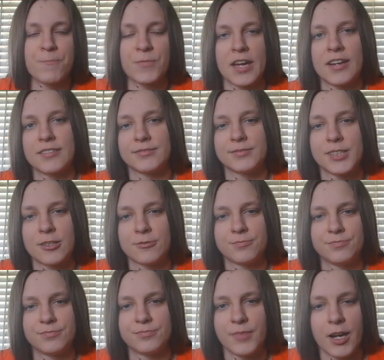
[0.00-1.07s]
And, you know,
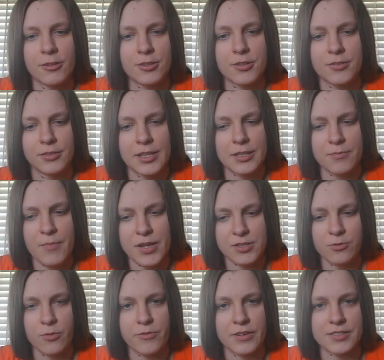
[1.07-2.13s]
how they're, like,
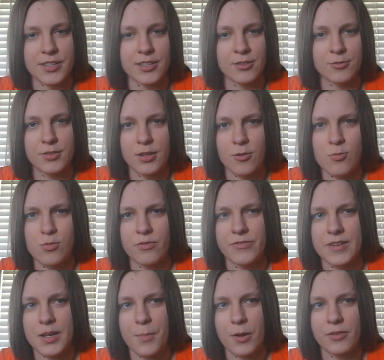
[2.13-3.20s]
messing with us, like, you know, the whole
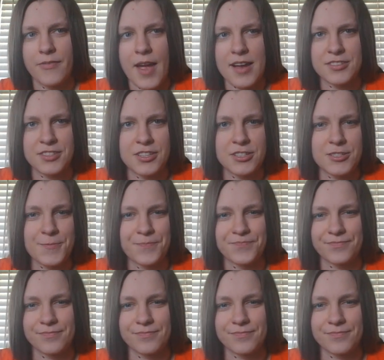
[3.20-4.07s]
thing about vaccines.